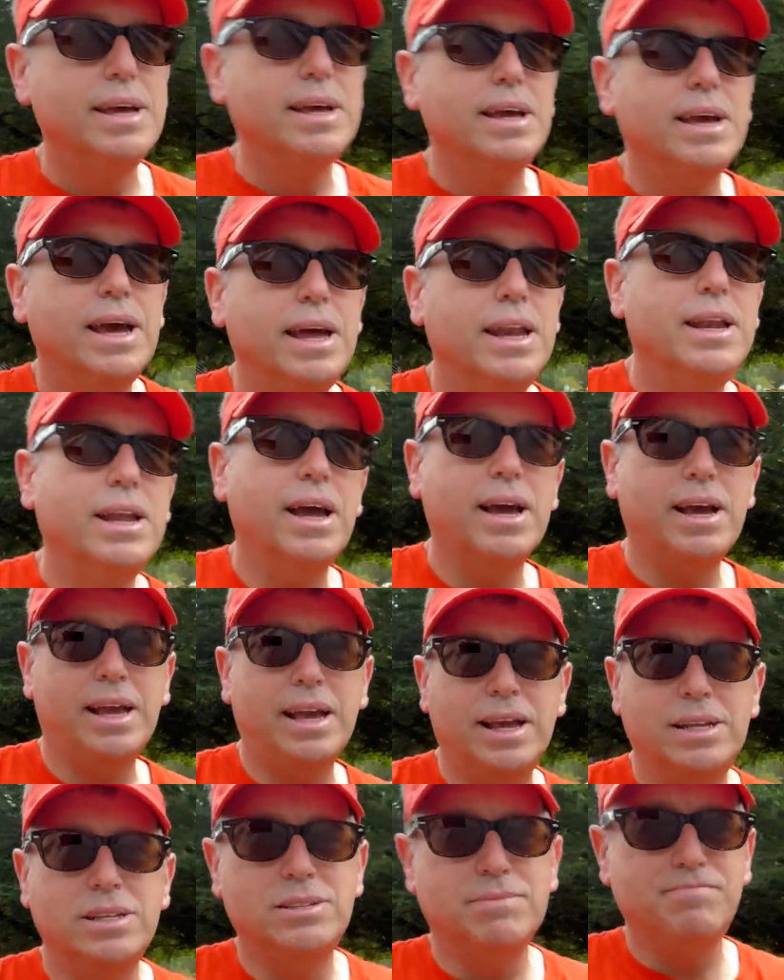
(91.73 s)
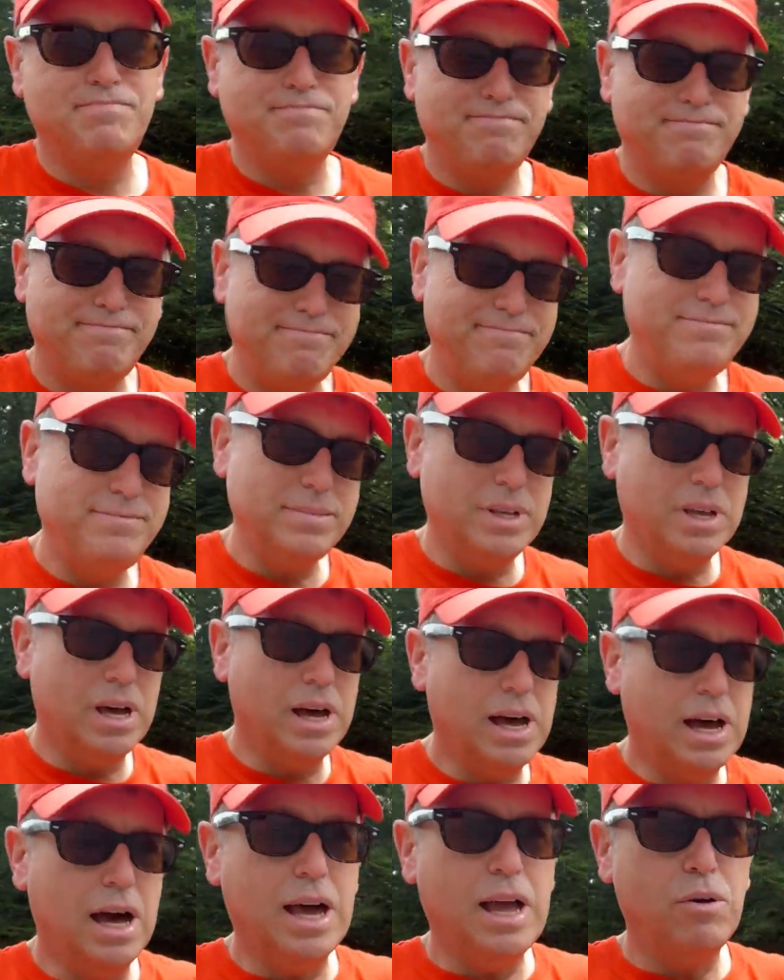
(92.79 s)
And again,
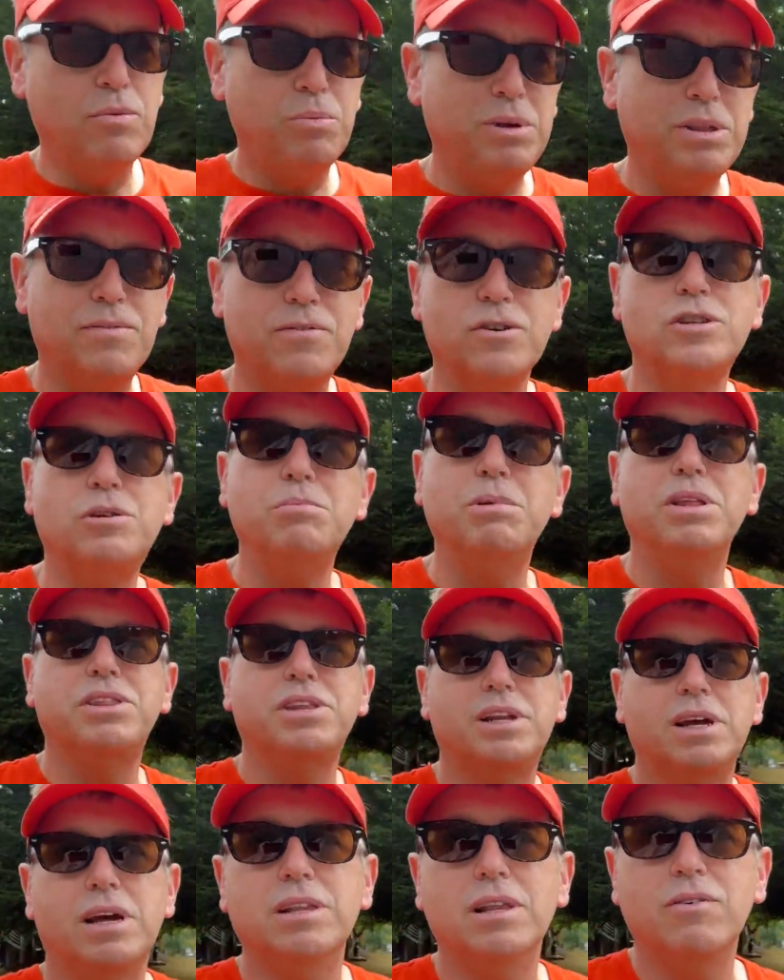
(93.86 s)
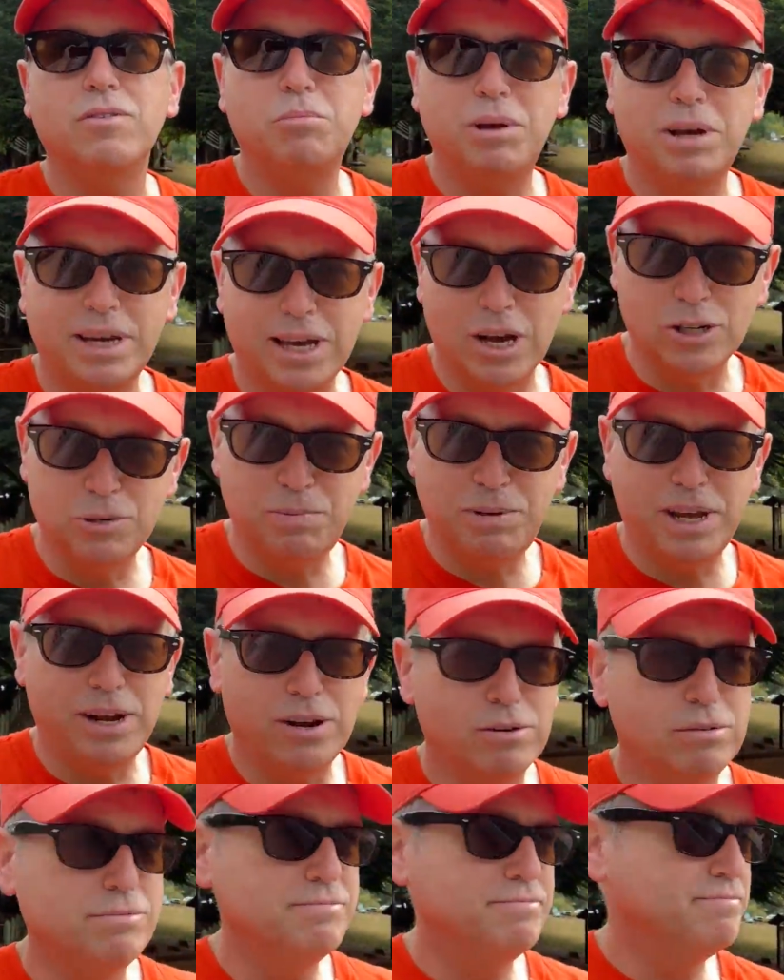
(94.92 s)
I will be the first to admit that I love to be a couch potato